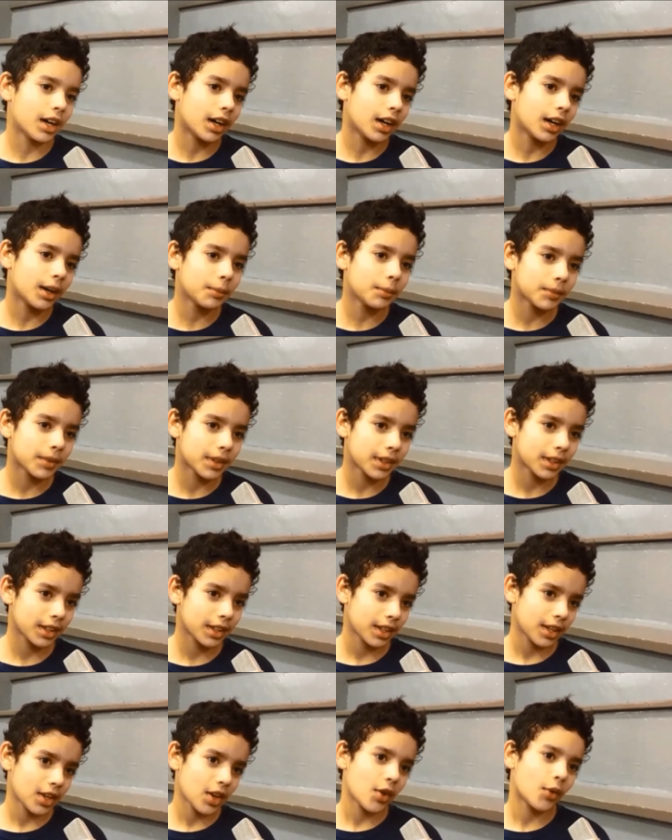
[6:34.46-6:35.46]
Um,
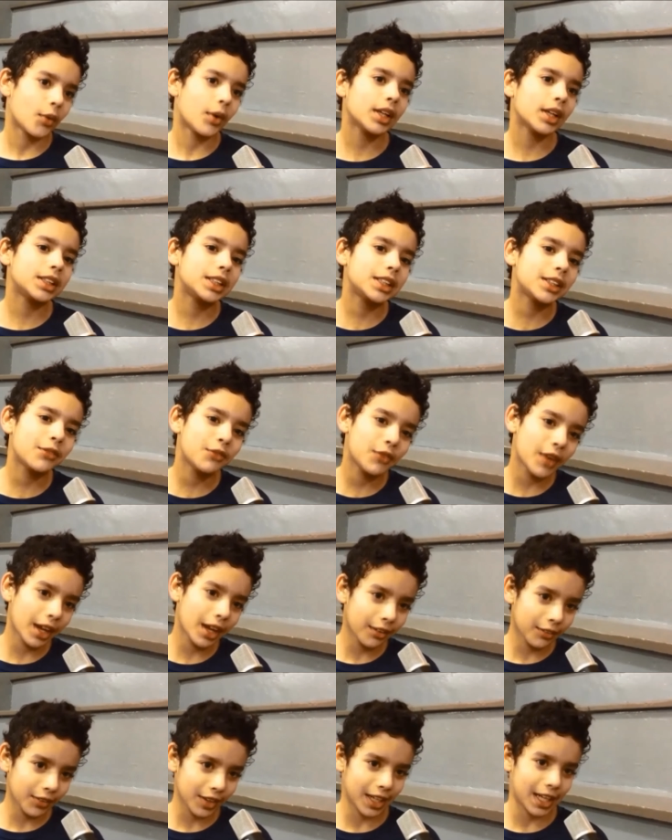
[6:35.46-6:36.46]
what's your
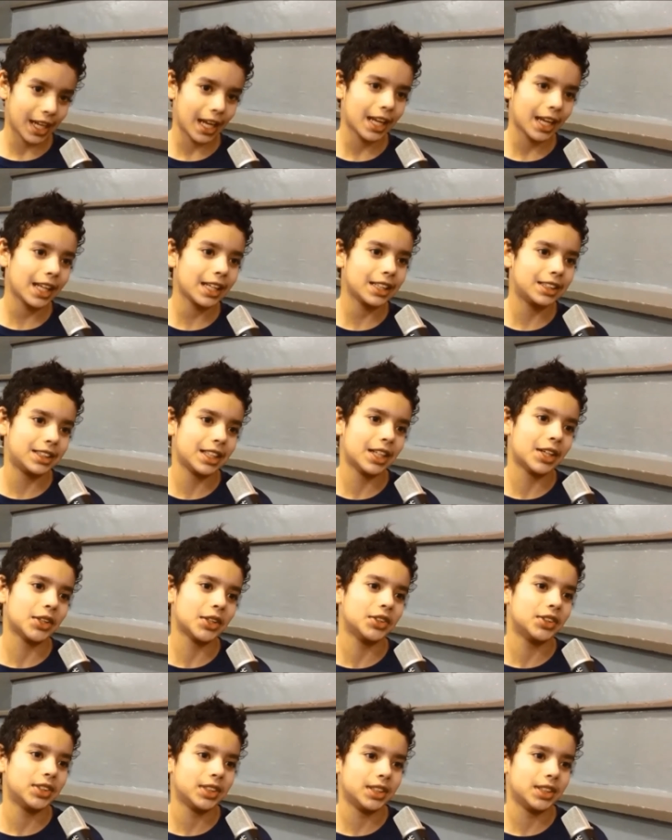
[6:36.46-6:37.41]
favorite NHL